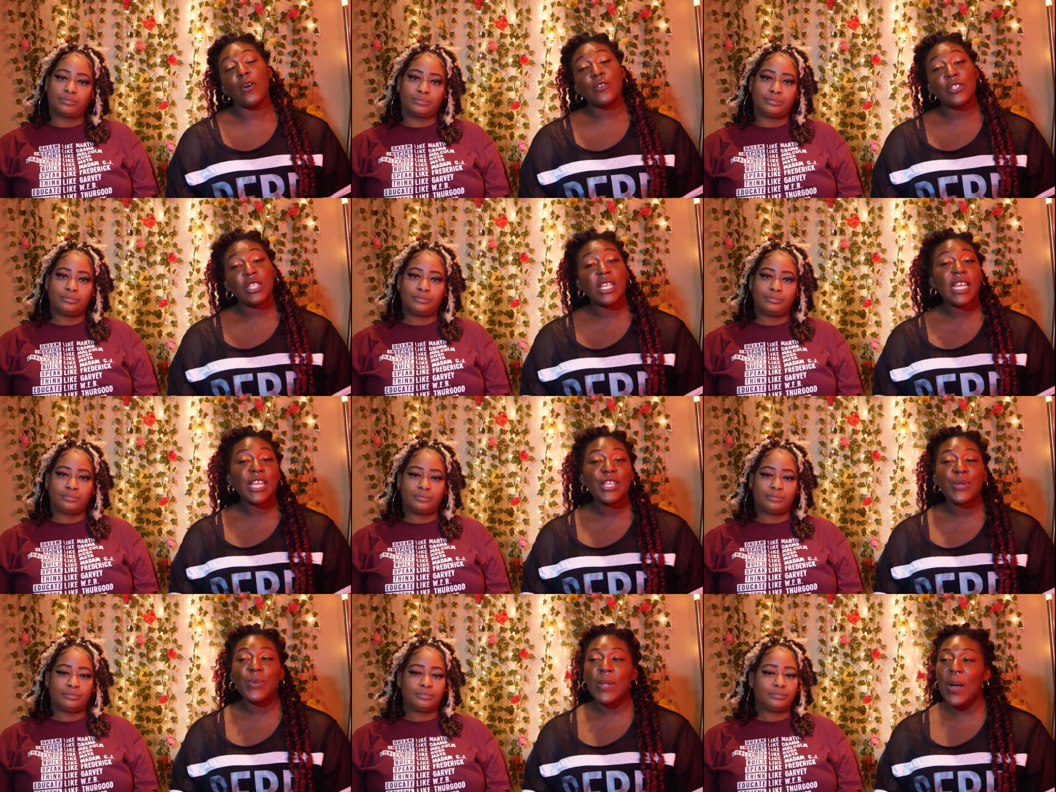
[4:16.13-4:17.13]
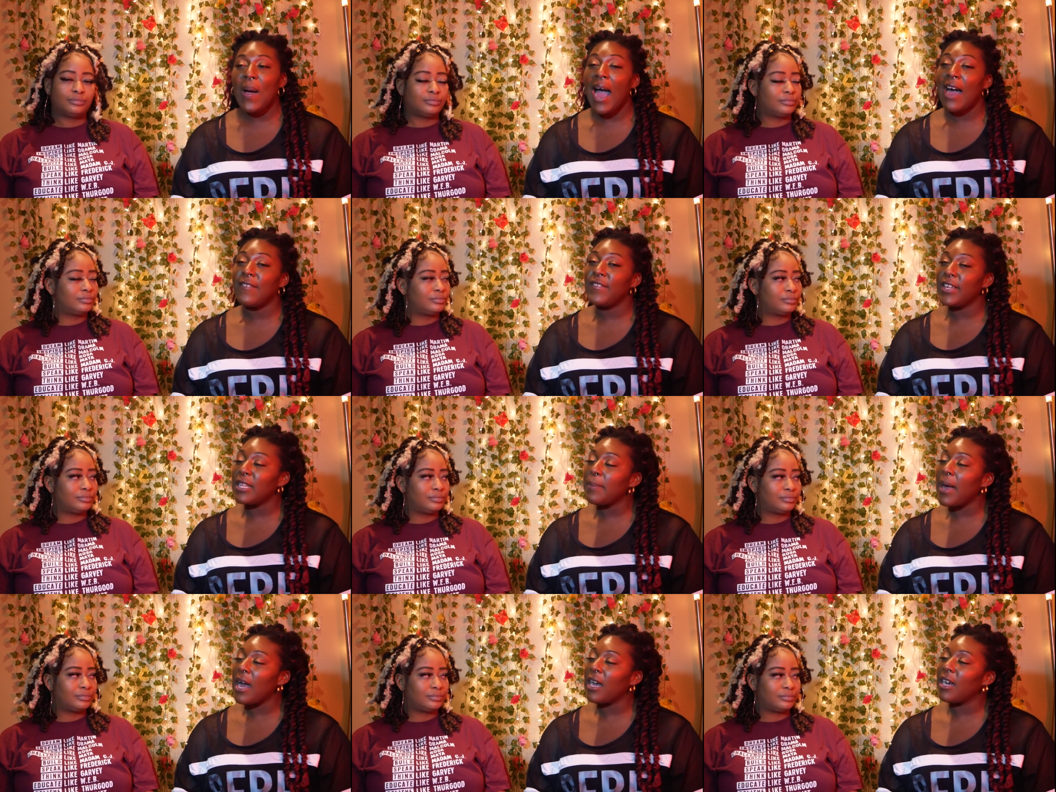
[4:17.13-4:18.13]
Speaker 1: OG, you know how I feel
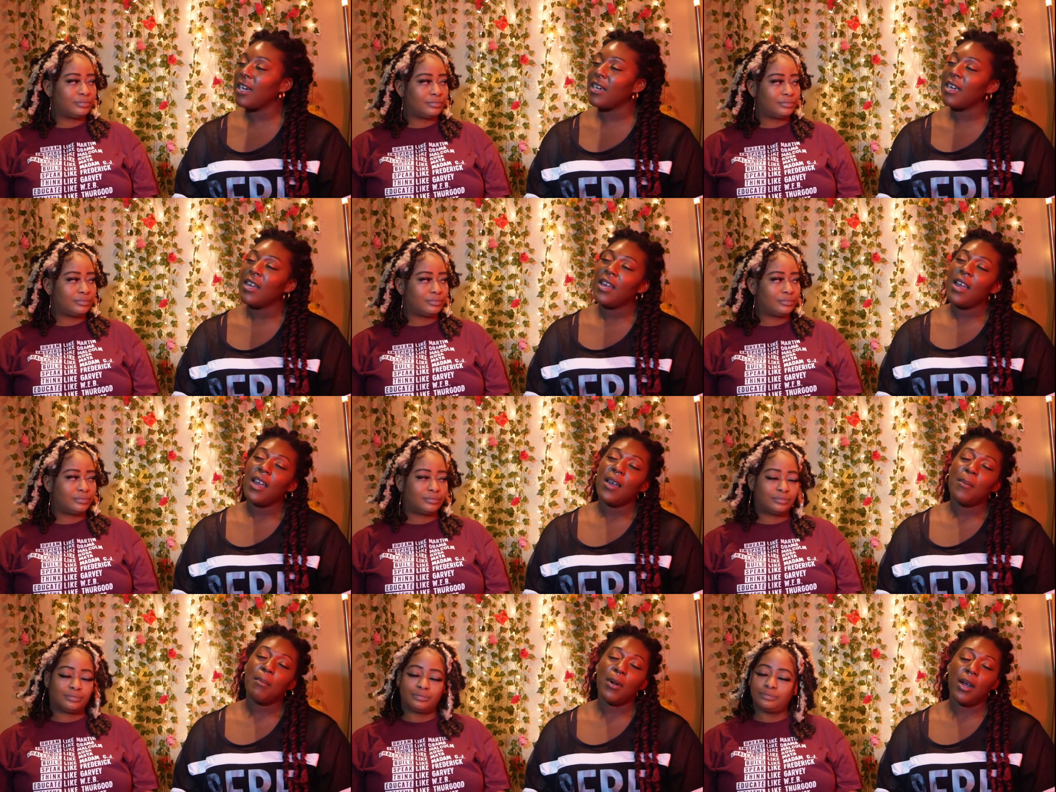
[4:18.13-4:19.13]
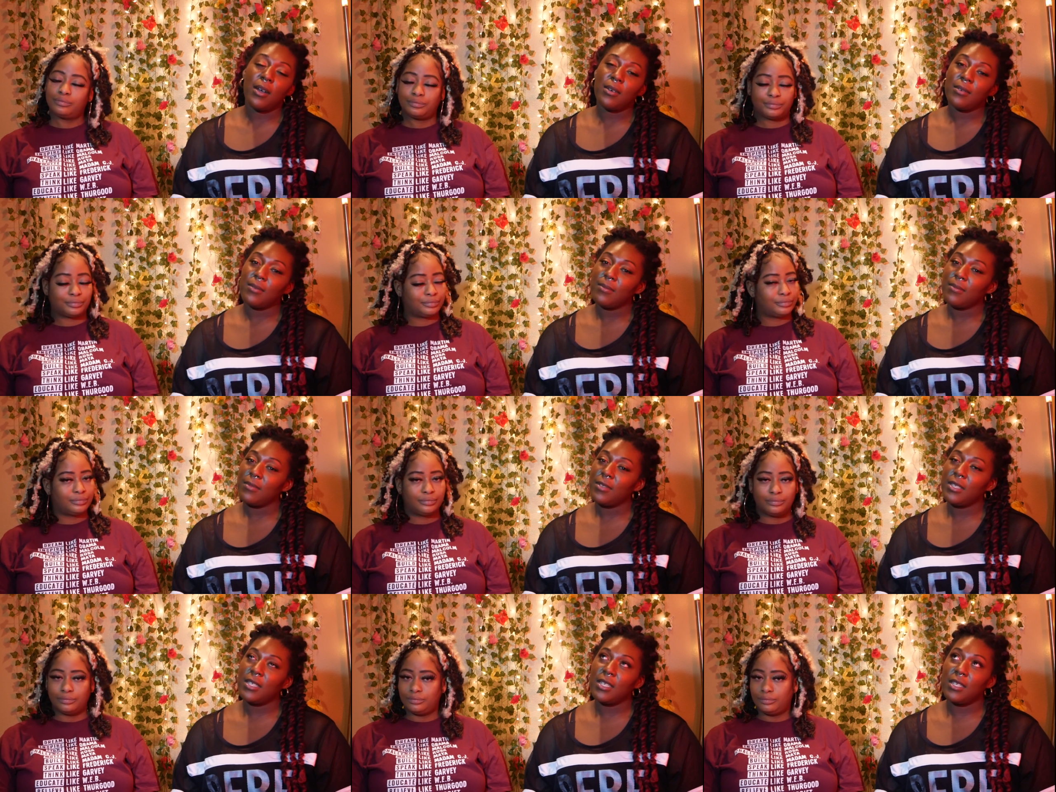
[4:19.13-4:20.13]
about her,
Speaker 2: bro.
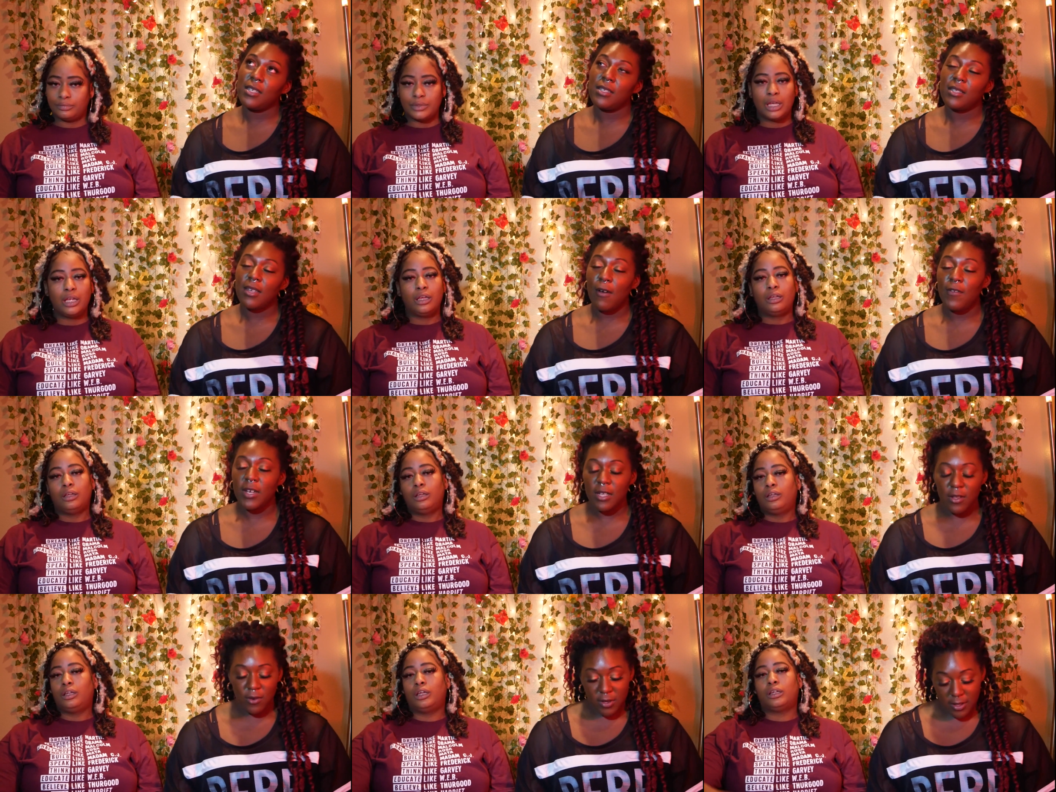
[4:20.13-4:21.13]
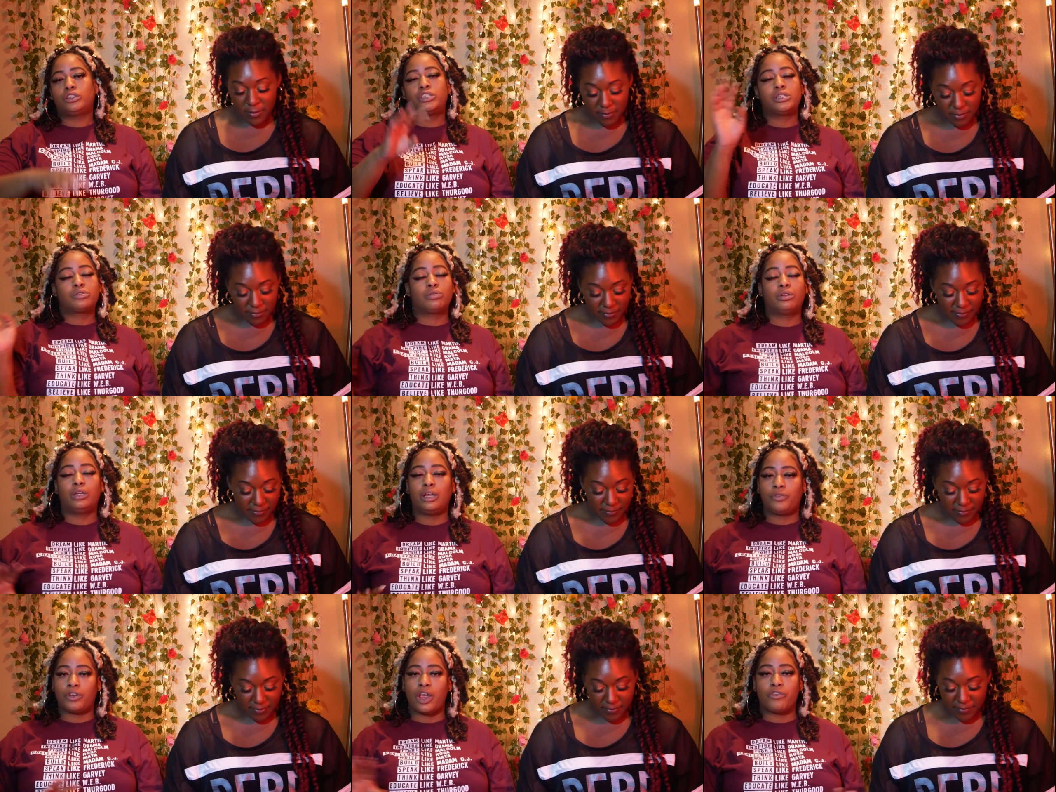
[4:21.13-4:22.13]
She's so fucking annoying. Yeah, she's running
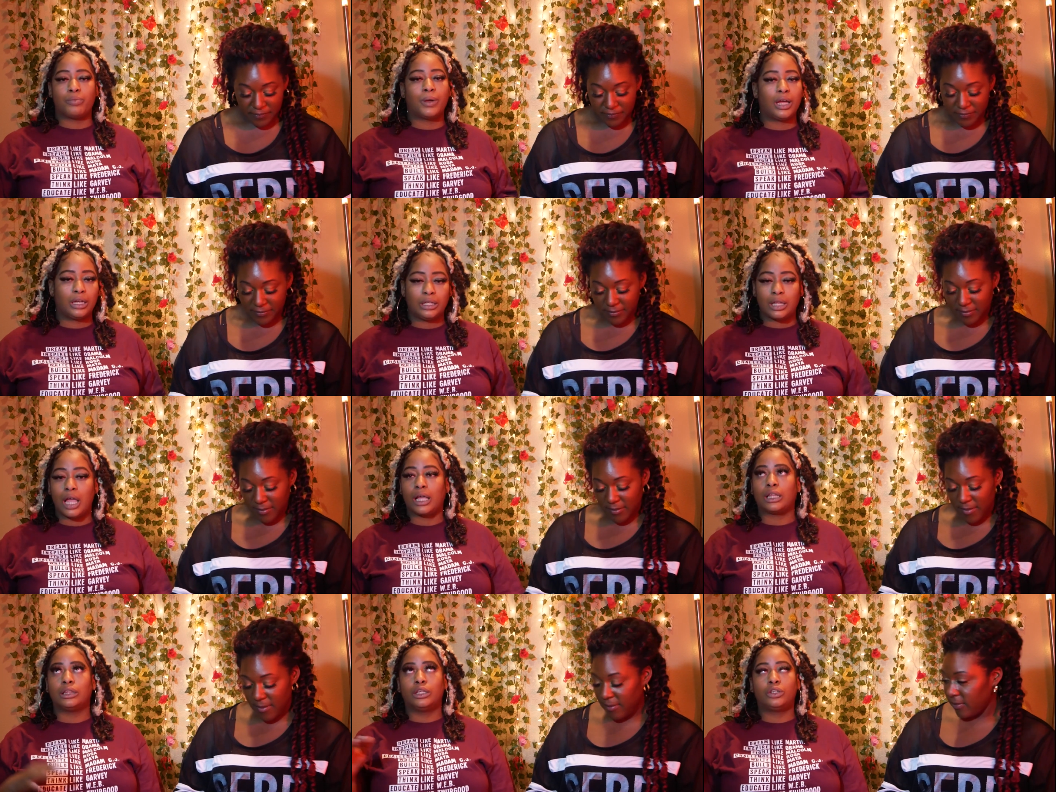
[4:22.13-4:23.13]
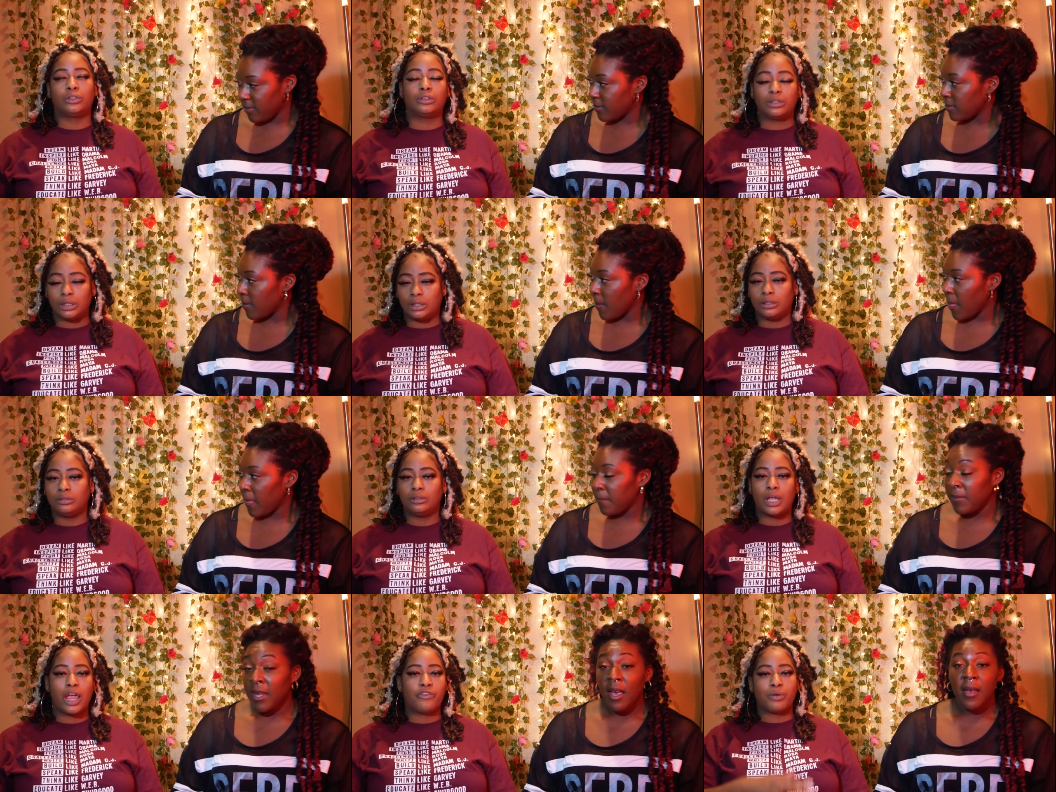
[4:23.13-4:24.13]
it for everybody. Like, literally,
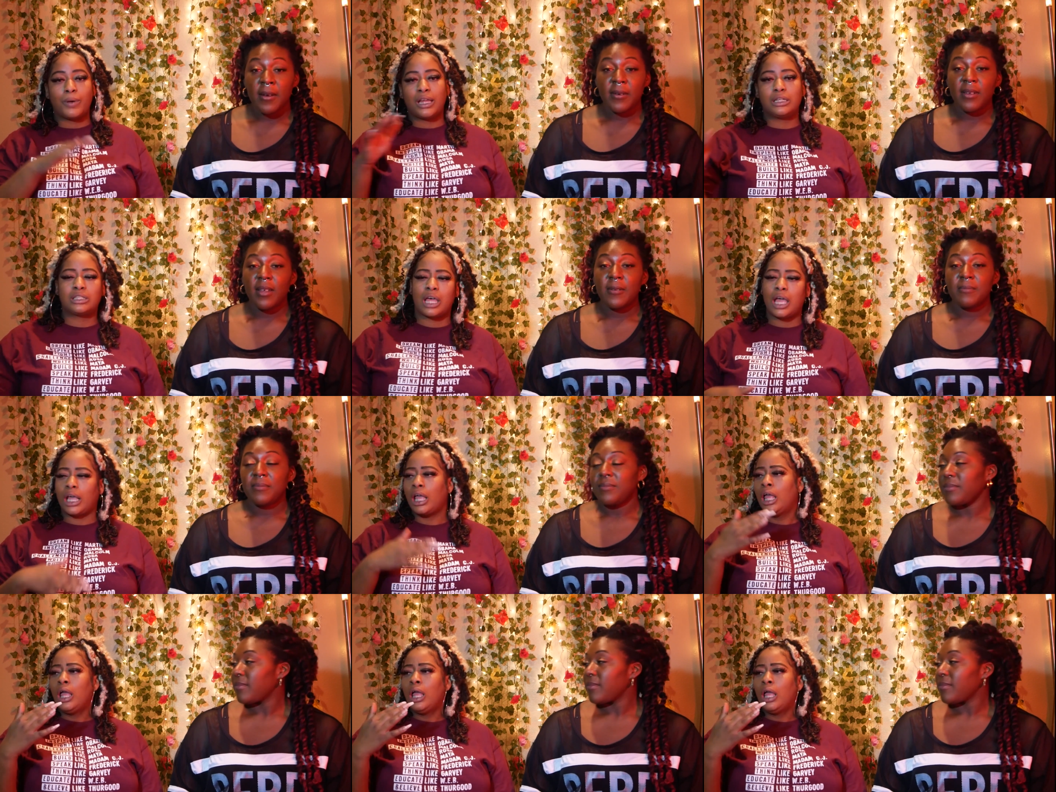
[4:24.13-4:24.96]
everybody's like,